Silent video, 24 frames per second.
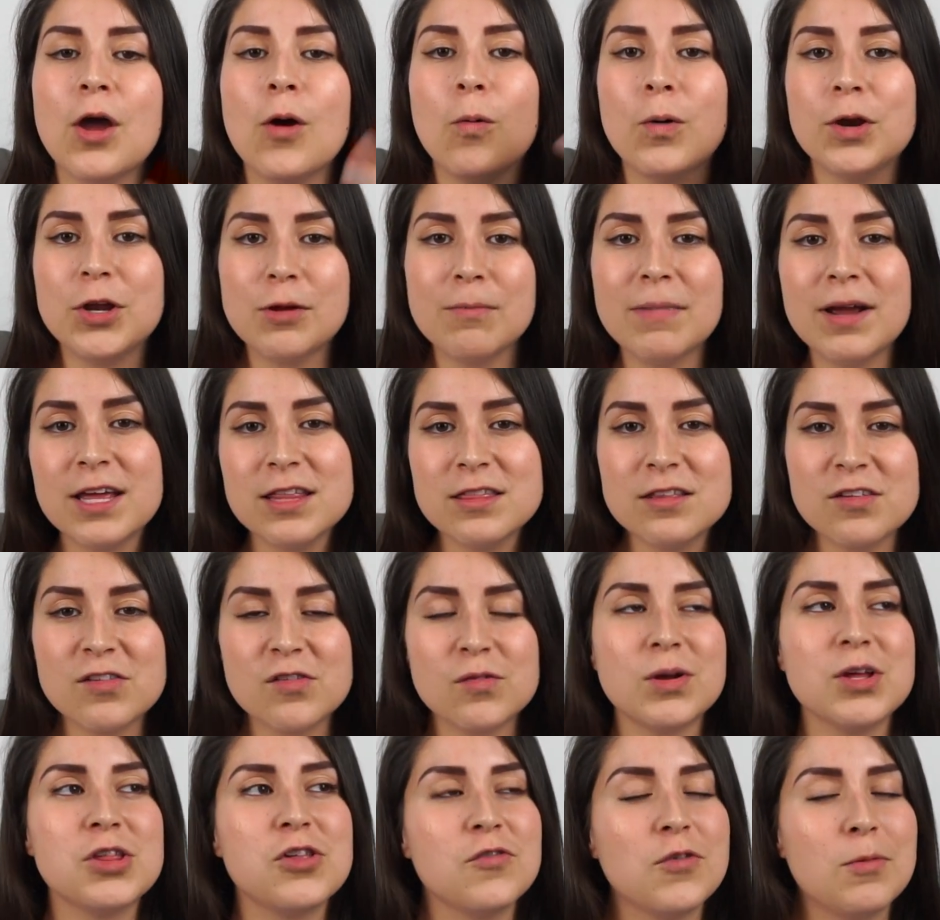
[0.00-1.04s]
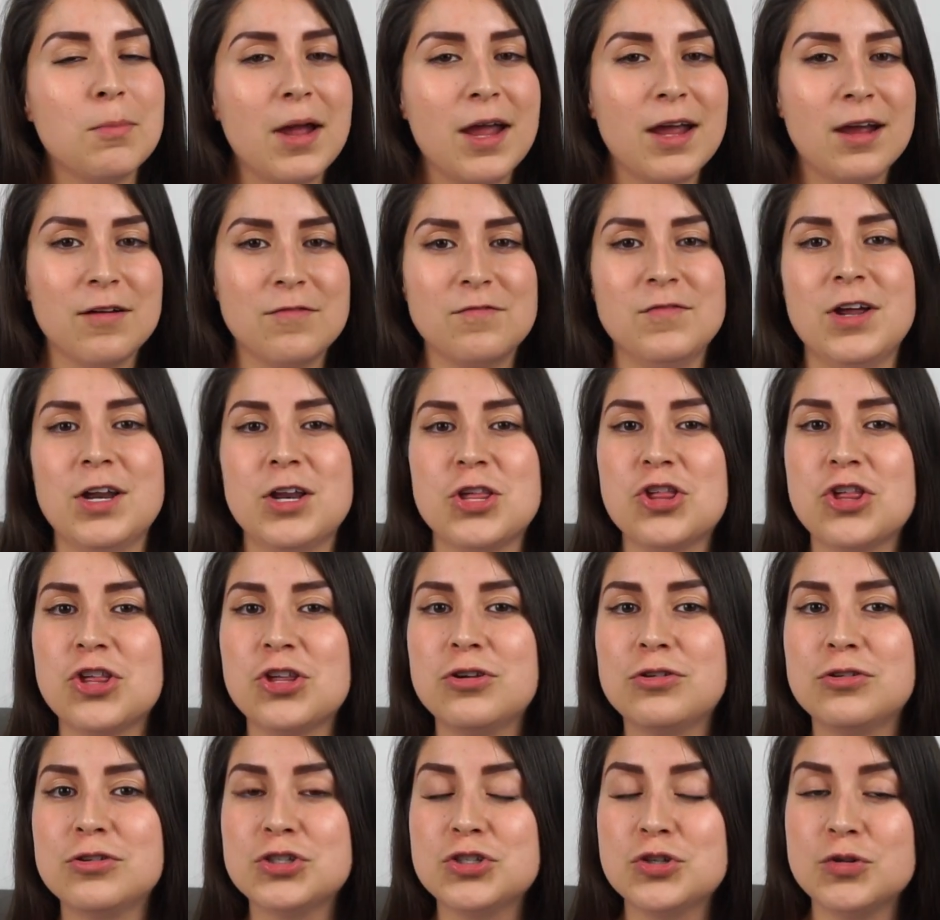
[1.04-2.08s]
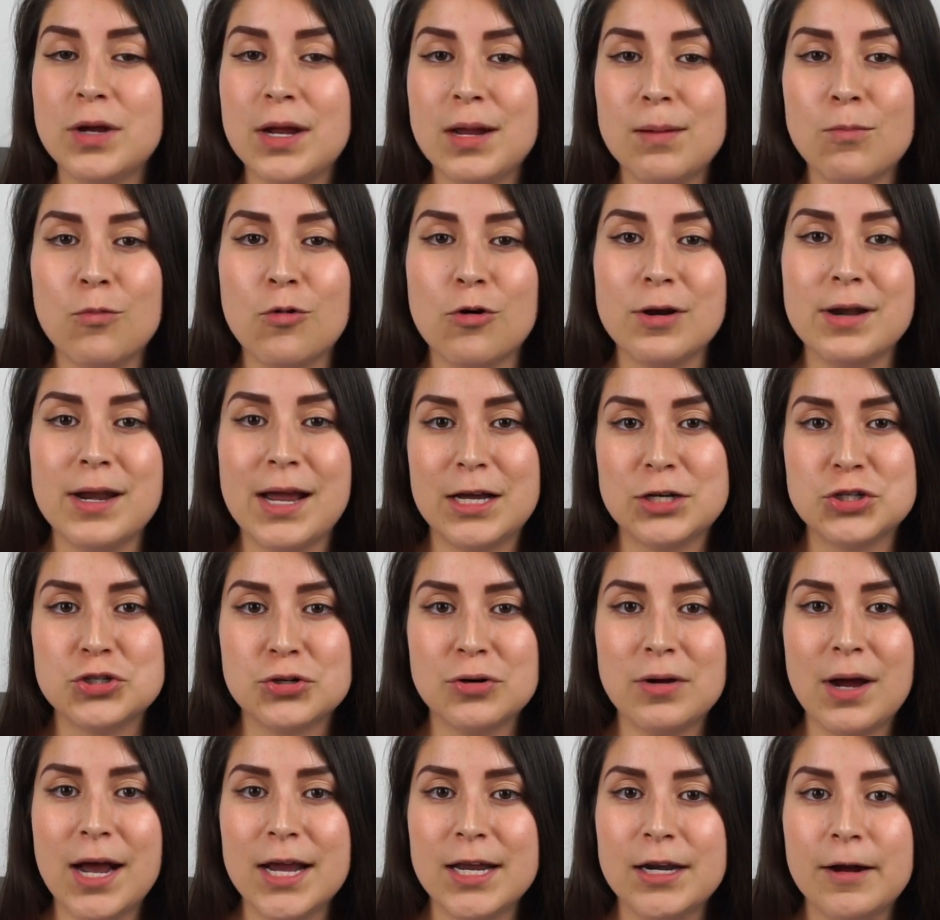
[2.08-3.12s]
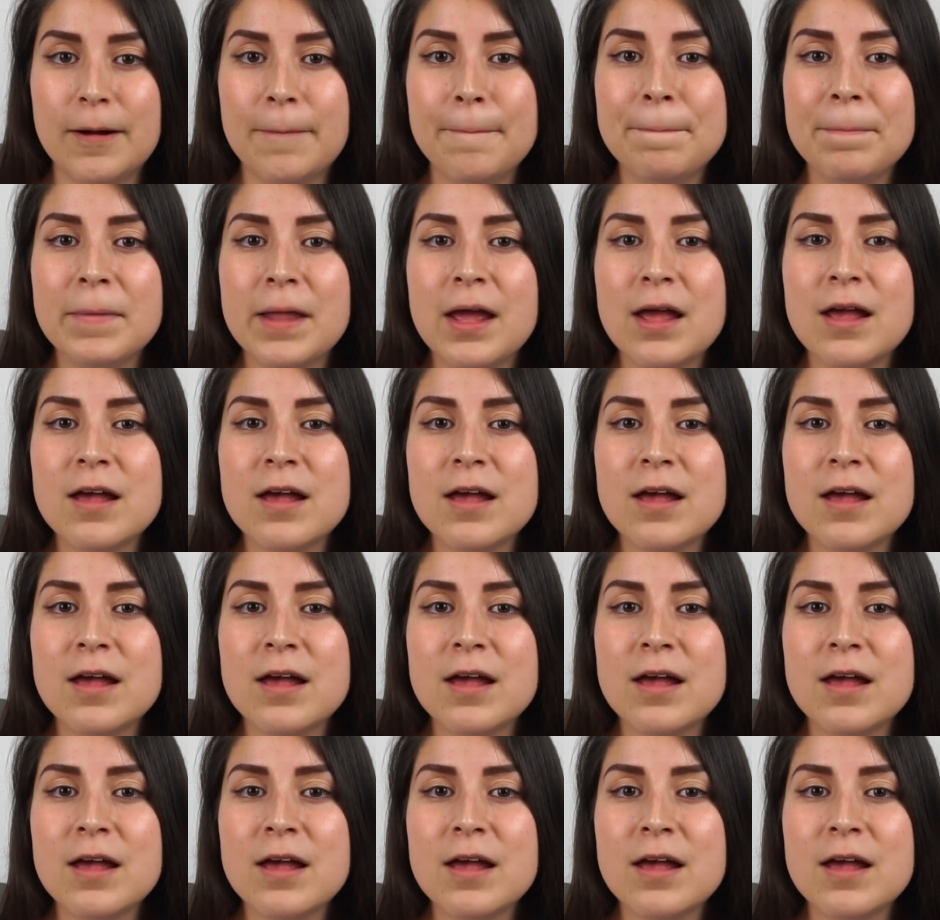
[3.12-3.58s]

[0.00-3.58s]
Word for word: When you're making the switch from a conventional to a more natural item,